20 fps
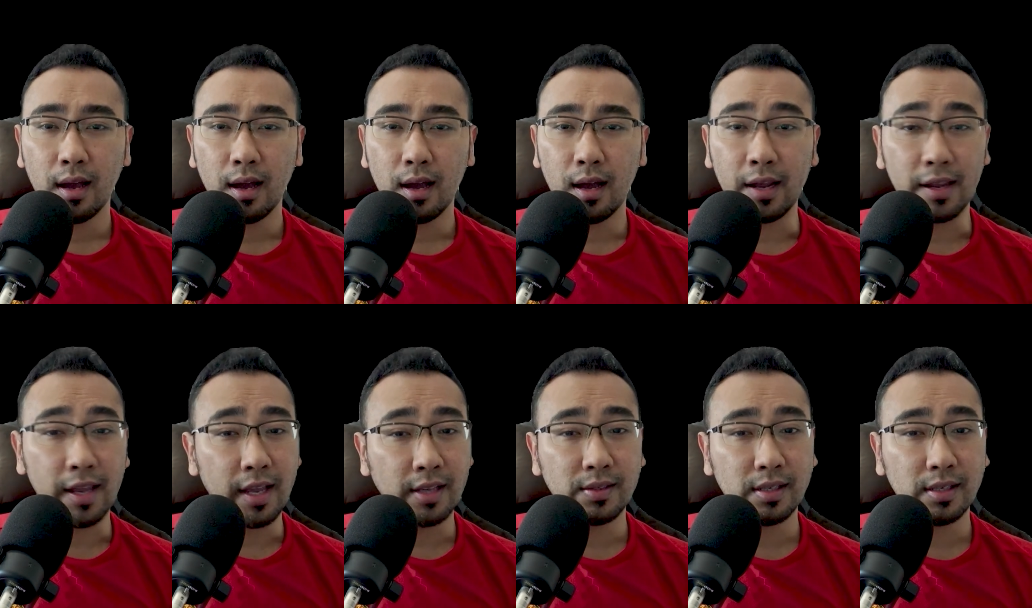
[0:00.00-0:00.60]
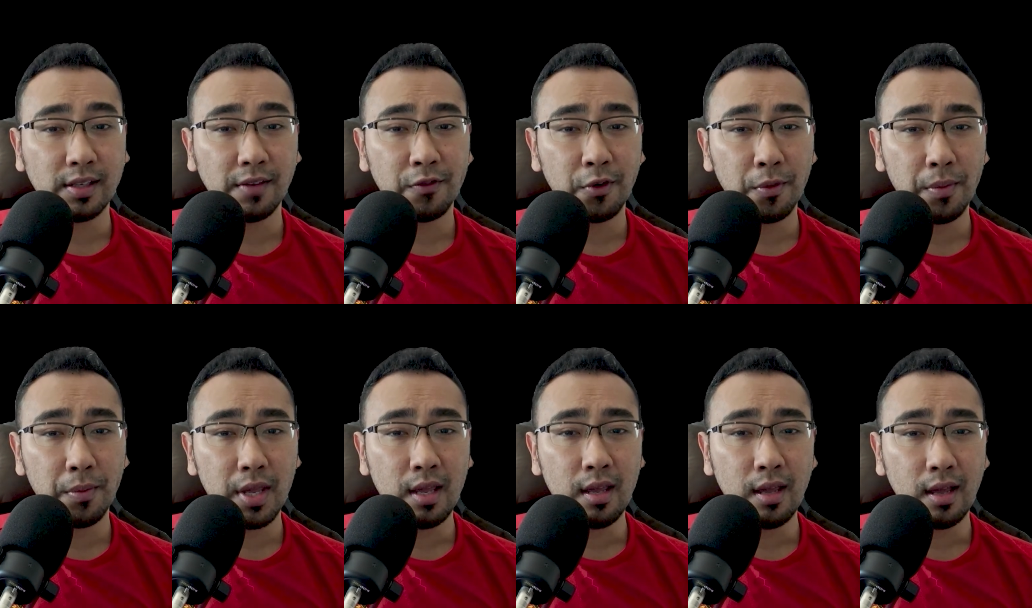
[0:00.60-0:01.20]
I guess that's it for
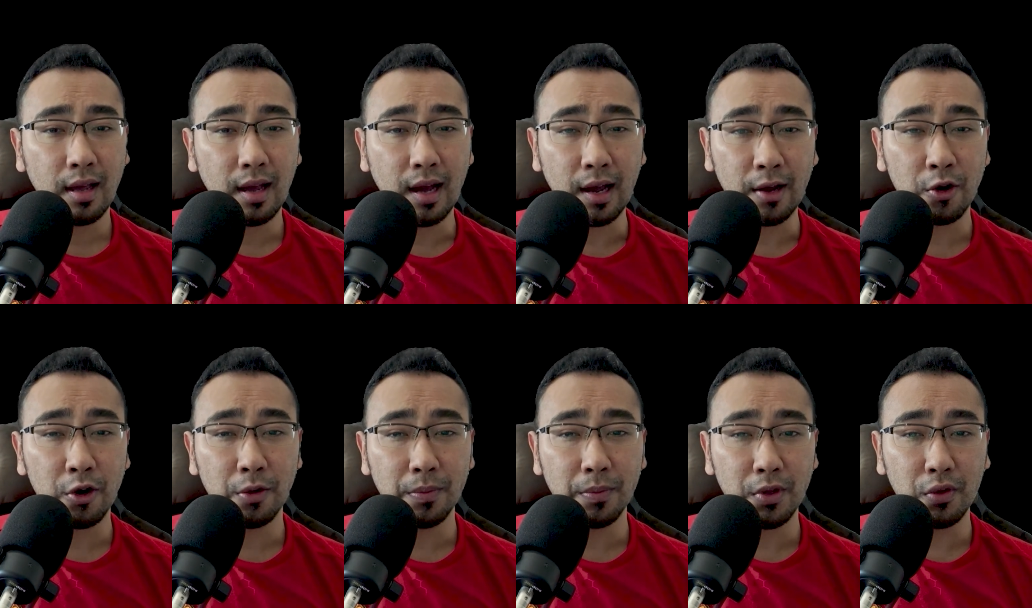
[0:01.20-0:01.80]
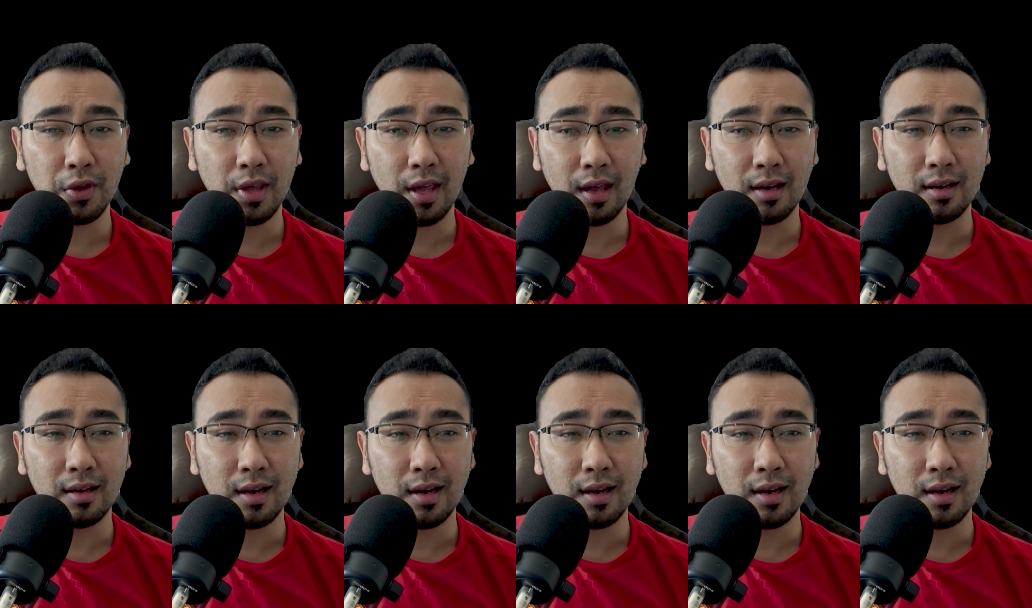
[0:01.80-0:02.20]
me. I hope you can